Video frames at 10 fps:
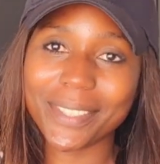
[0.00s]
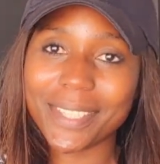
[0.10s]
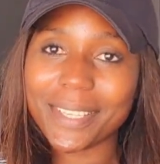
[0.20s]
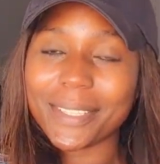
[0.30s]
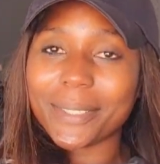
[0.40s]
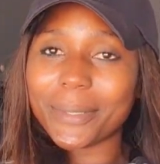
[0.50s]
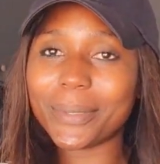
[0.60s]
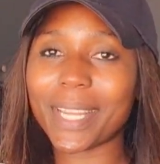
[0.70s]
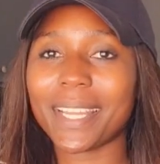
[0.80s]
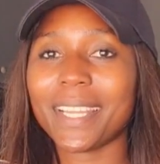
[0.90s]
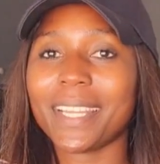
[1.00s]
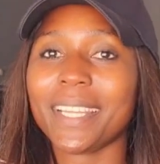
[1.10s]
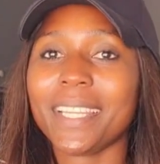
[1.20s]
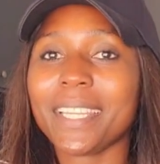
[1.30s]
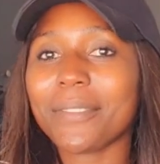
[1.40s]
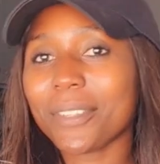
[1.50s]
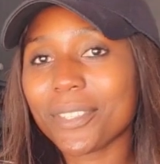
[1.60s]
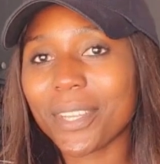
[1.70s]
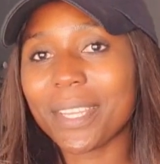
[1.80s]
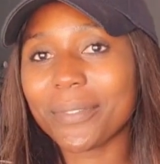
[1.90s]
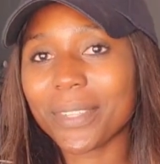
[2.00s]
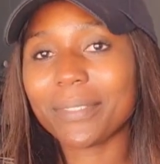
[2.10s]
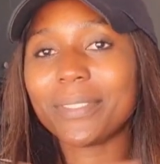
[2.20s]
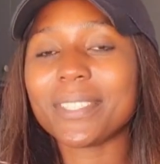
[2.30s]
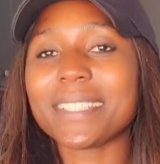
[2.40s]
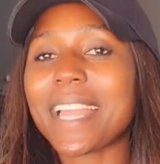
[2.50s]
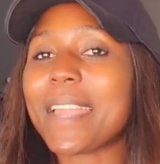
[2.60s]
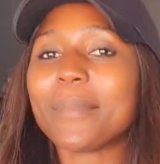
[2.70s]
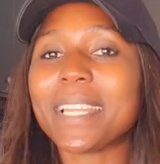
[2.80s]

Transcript: So if you're joining for the first time,